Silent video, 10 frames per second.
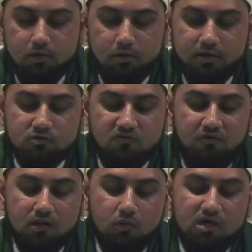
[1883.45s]
All right, so
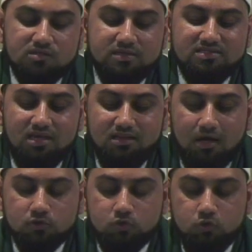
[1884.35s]
follow what has been sent
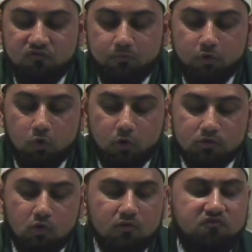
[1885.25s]
down to you from your
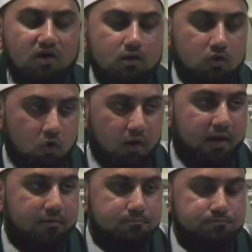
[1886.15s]
Lord. So follow the
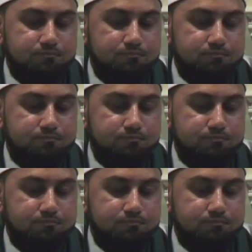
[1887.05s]
Quran.